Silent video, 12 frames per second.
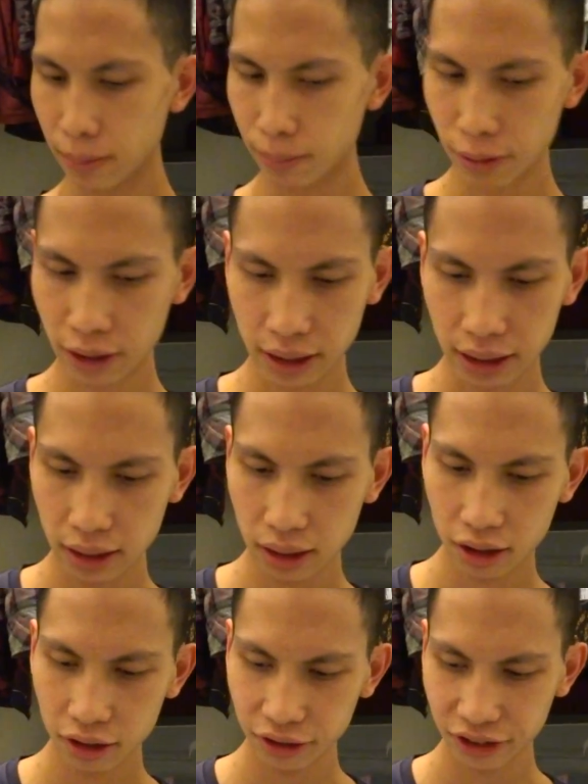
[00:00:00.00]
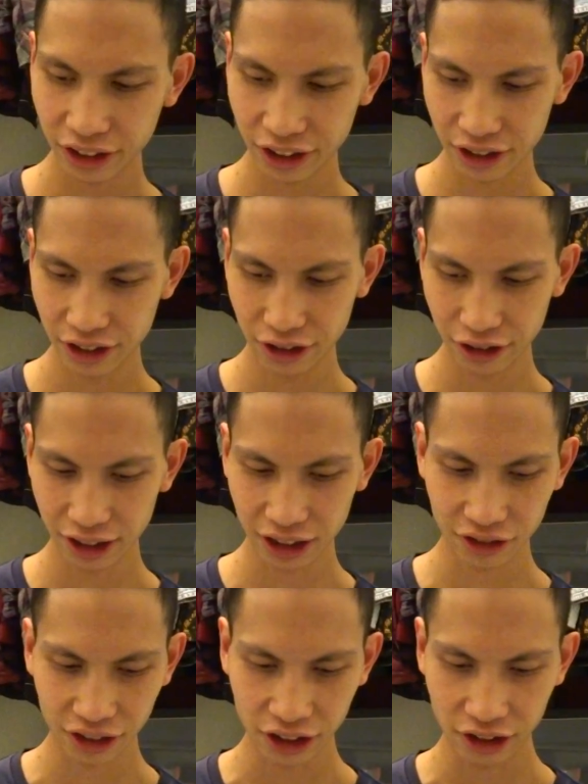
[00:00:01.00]
But hopefully you enjoy this
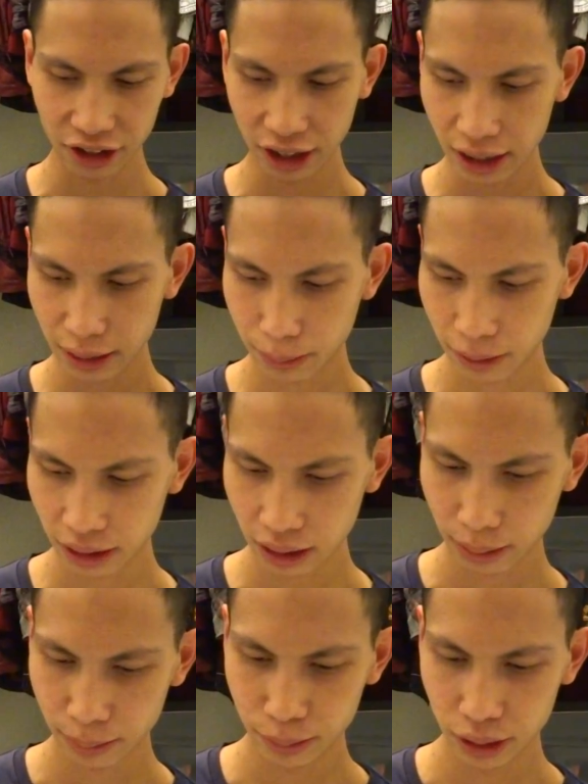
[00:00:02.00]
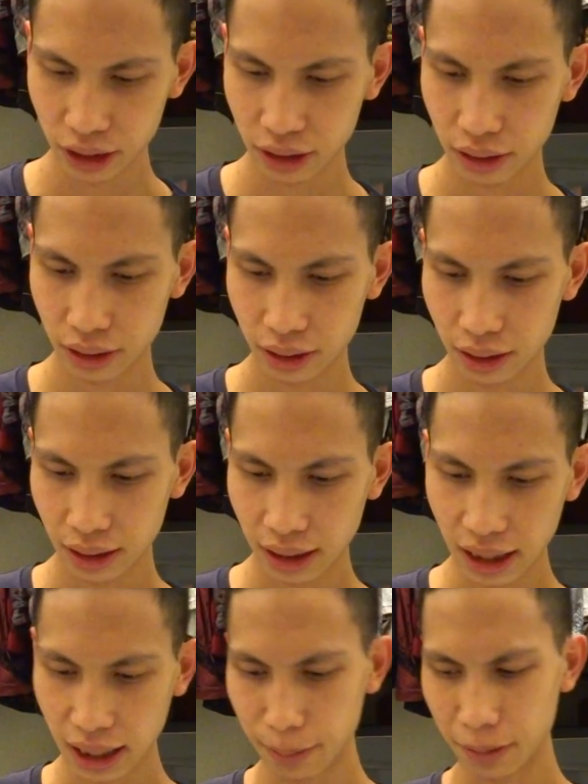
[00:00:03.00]
video, guys, because I'm just
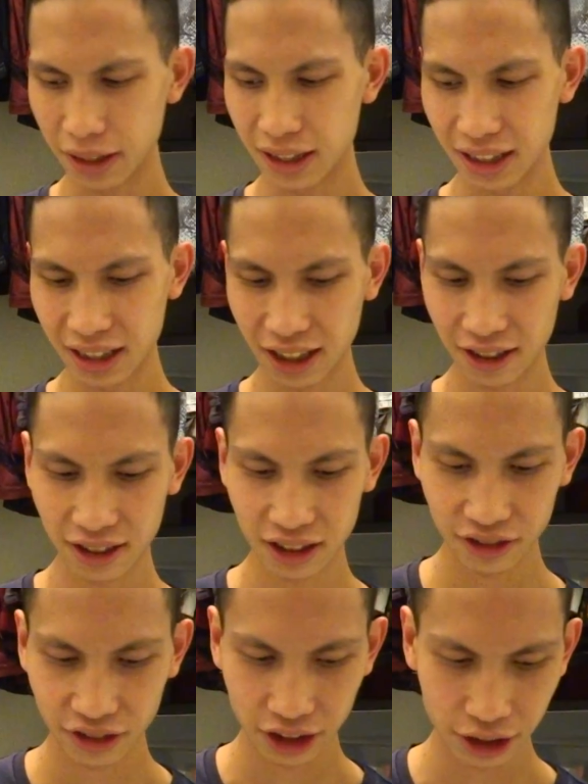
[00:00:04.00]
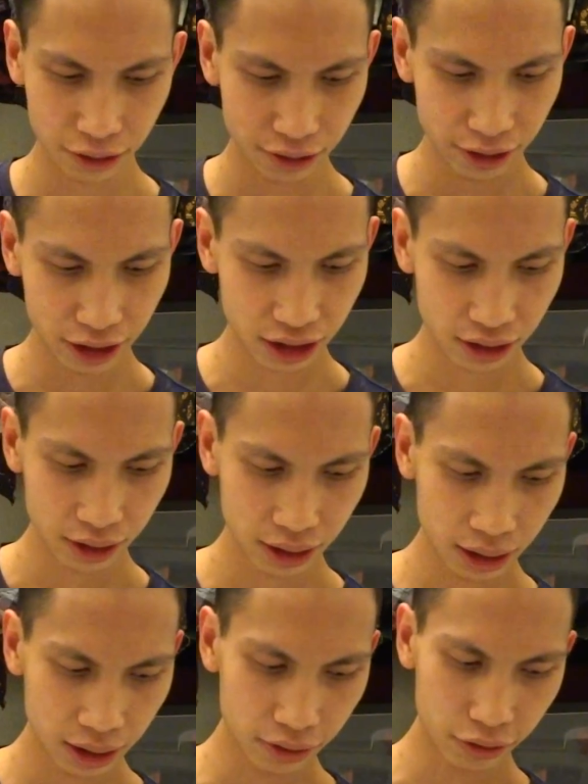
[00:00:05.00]
happy to share this video
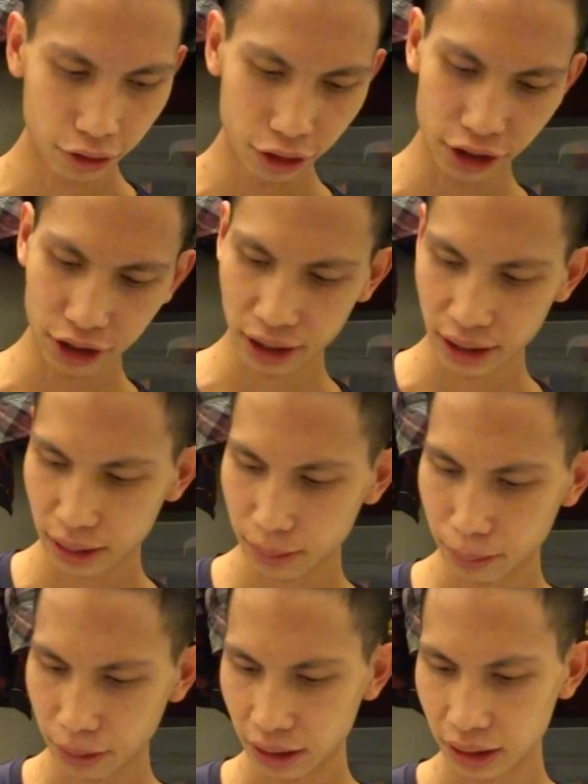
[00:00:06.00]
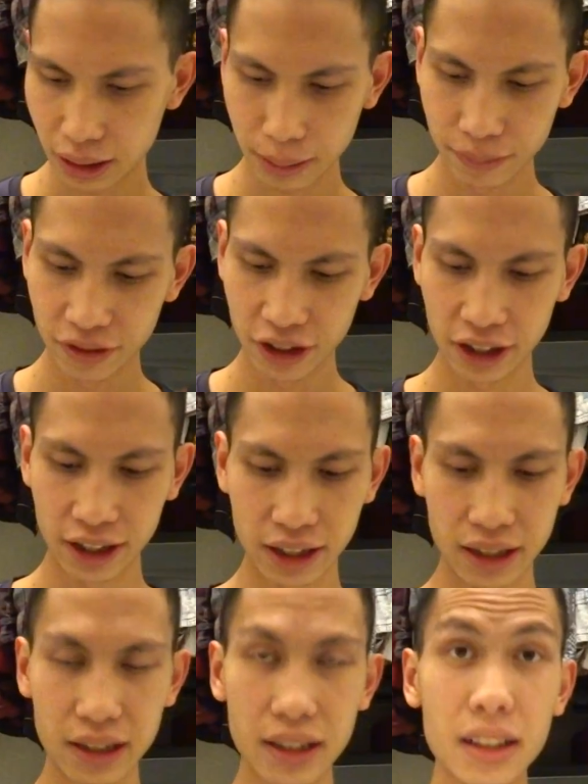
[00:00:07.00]
for you guys, because I'm very
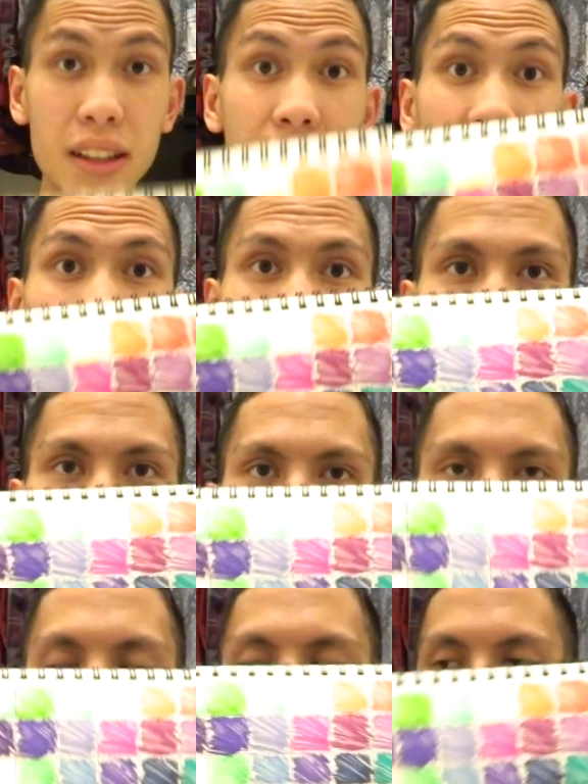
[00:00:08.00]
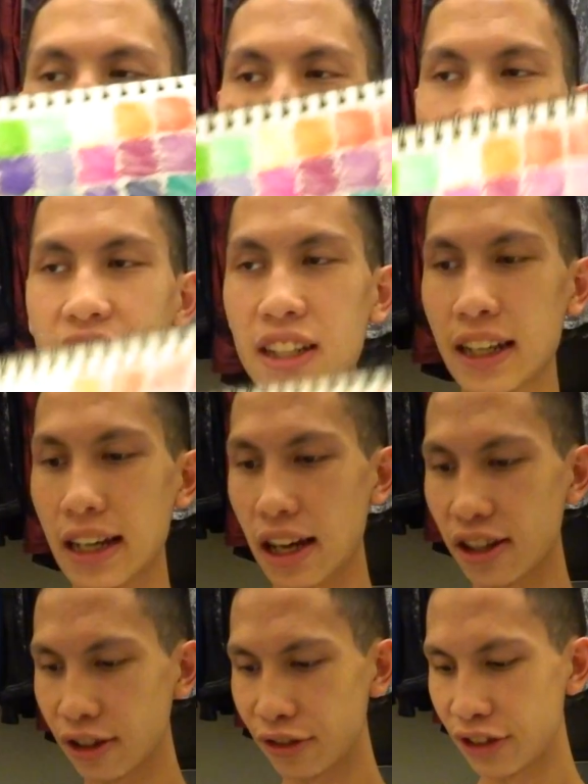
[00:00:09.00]
intrigued to see
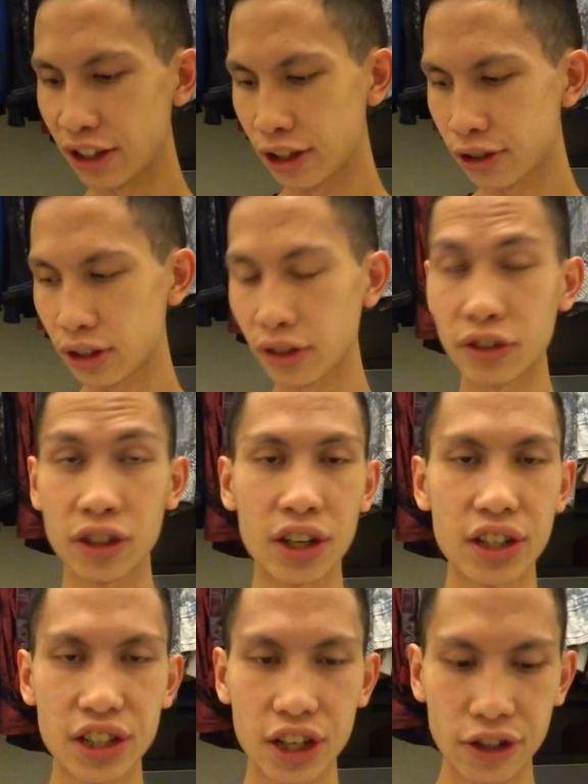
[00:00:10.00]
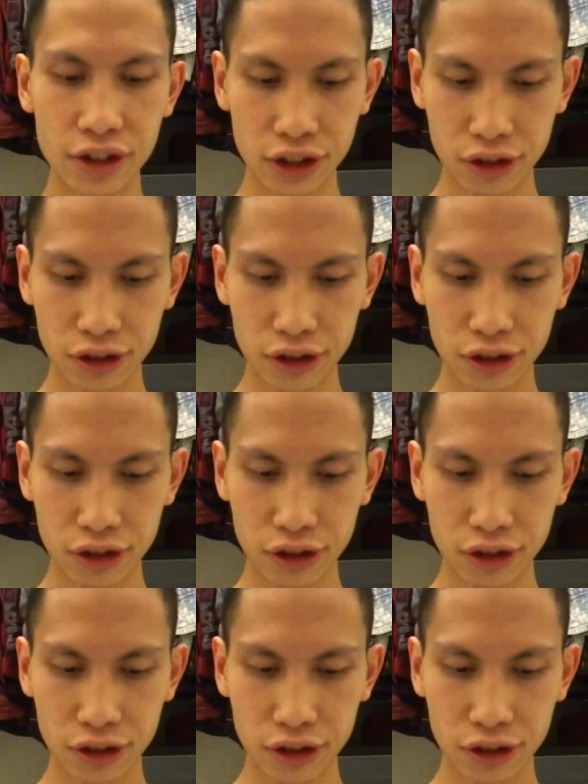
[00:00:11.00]
other videos of you guys sharing your